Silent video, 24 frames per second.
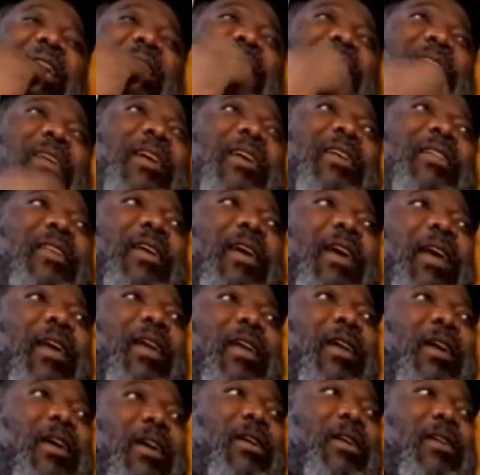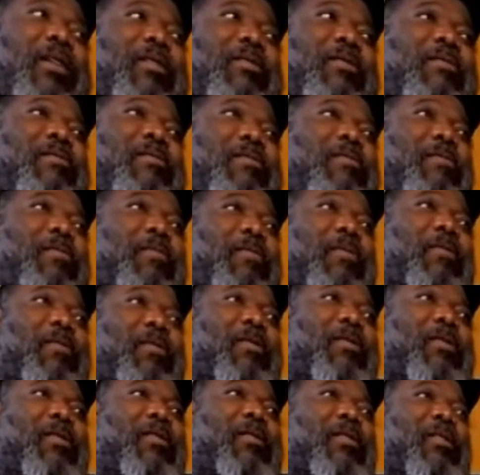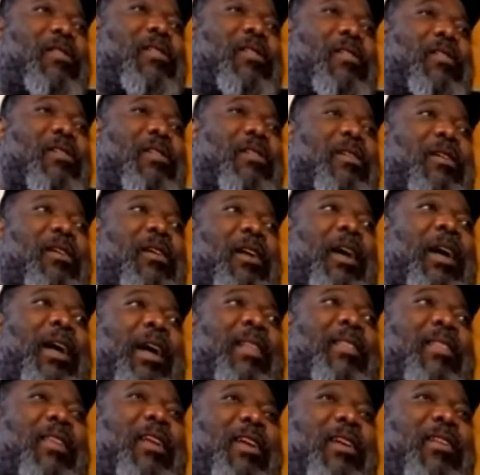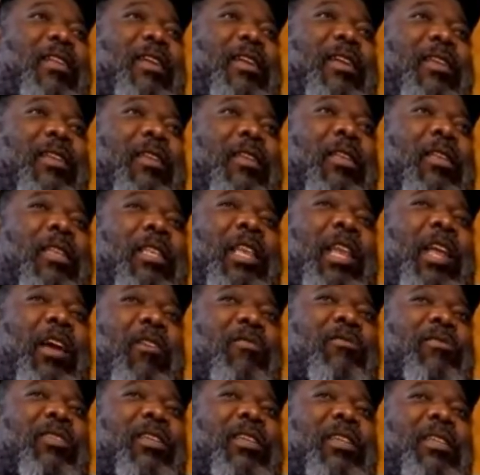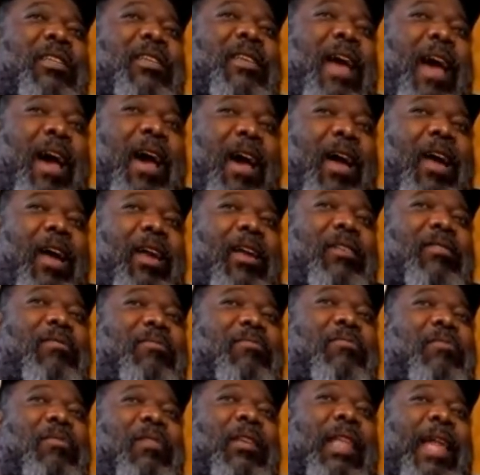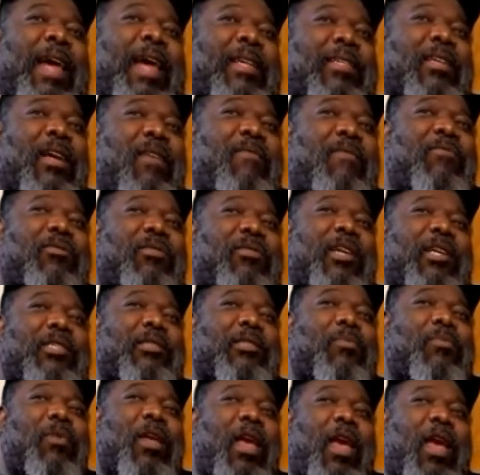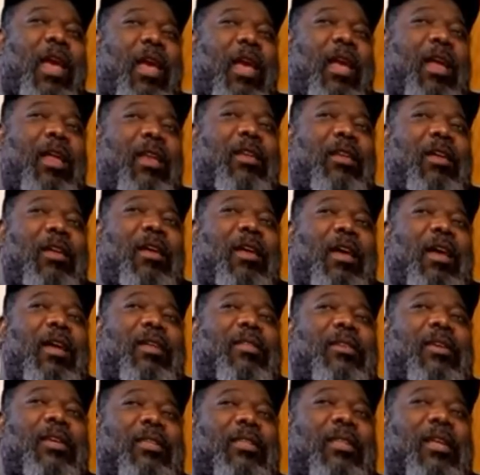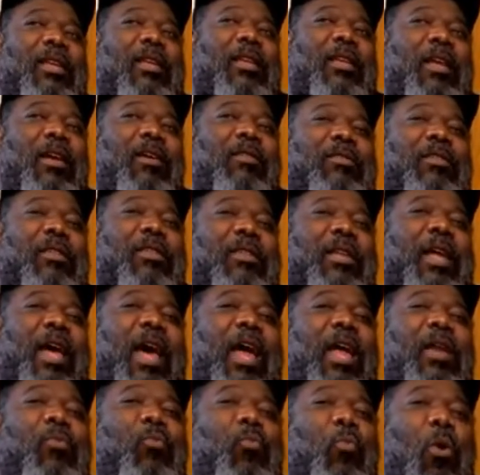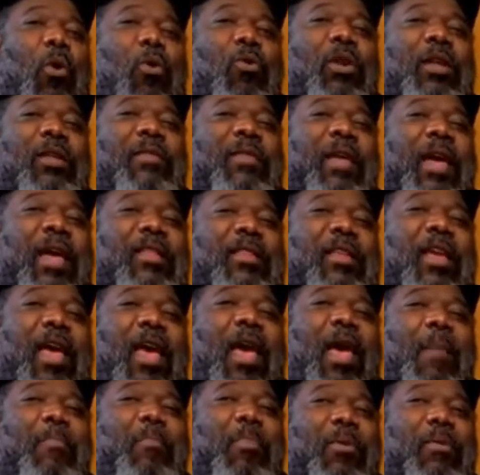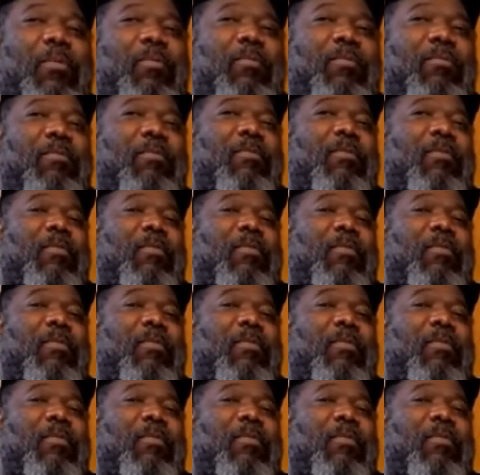I think that uh, I think that Nelson died. Last conversation we had, I think that Nelson died wanting that to happen.